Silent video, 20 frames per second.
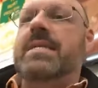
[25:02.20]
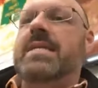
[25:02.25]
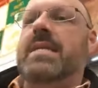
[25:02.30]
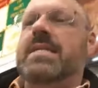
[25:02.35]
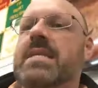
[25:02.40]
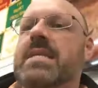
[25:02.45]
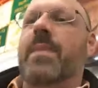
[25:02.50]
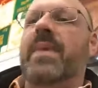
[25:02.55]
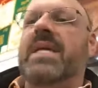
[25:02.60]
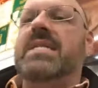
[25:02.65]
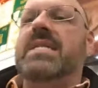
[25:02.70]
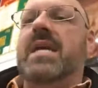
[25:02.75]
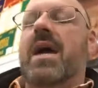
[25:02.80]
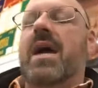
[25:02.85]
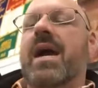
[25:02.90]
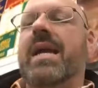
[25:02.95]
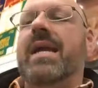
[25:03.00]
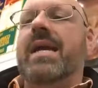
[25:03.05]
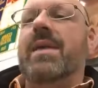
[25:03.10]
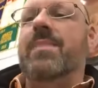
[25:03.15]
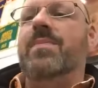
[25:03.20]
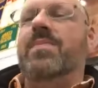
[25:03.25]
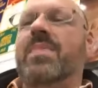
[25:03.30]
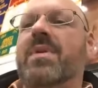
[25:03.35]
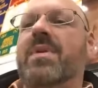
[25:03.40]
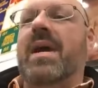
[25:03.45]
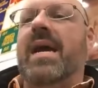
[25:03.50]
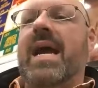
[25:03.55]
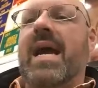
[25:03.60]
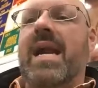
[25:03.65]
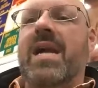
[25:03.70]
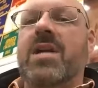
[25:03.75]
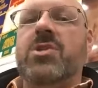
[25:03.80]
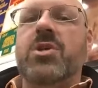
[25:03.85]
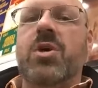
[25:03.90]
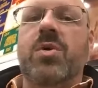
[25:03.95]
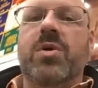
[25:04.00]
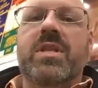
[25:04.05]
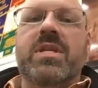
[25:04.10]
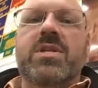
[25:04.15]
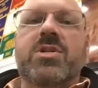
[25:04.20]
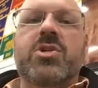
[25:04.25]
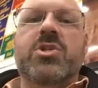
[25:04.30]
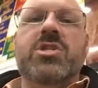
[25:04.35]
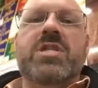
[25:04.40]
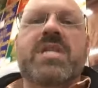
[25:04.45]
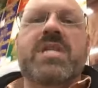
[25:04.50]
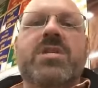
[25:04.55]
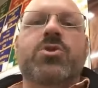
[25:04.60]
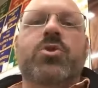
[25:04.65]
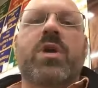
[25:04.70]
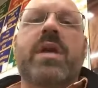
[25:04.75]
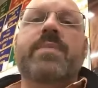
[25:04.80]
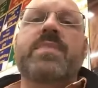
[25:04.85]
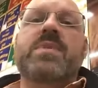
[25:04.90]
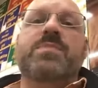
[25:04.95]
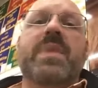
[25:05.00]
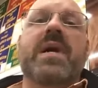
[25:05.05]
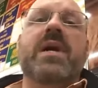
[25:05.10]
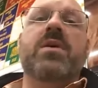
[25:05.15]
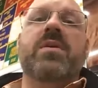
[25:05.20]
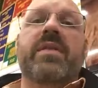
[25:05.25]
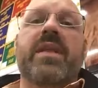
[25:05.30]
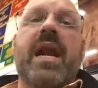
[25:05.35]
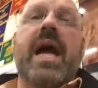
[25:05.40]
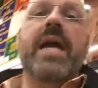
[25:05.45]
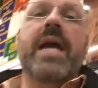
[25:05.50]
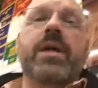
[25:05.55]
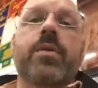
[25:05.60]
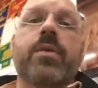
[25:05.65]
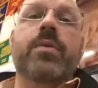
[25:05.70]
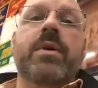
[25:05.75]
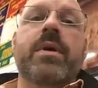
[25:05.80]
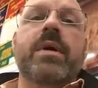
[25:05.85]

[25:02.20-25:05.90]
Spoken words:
to some extent, I kind of joke, she dreams bigger than I do.